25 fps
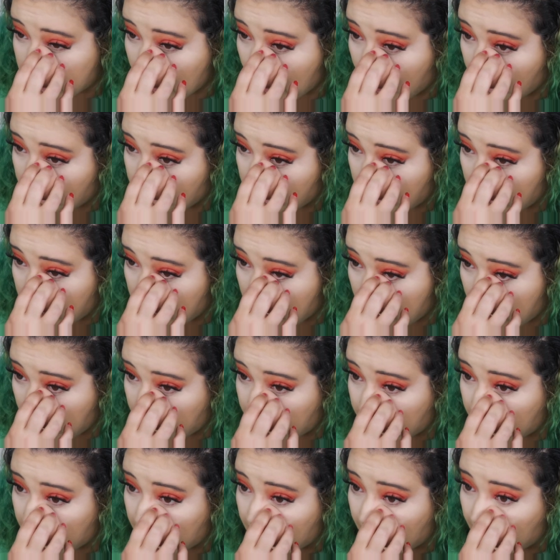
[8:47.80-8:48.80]
that one
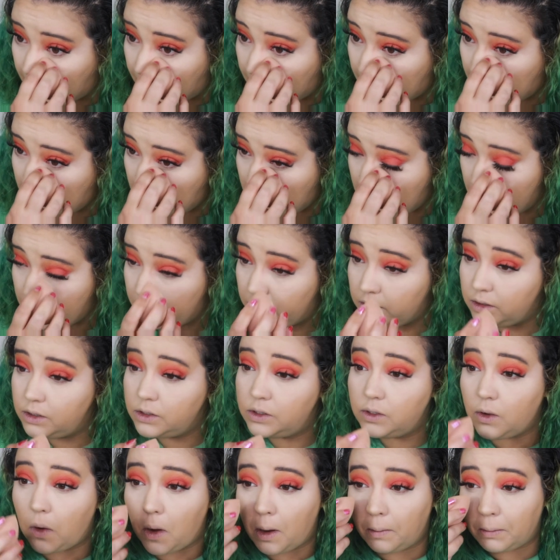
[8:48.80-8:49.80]
and banana.
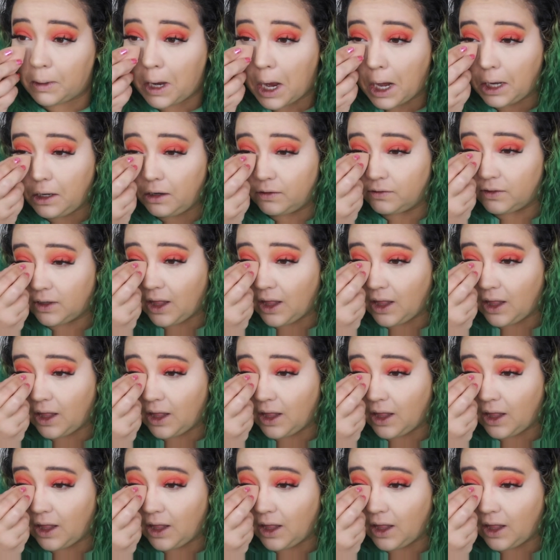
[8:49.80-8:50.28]
So I'm kind of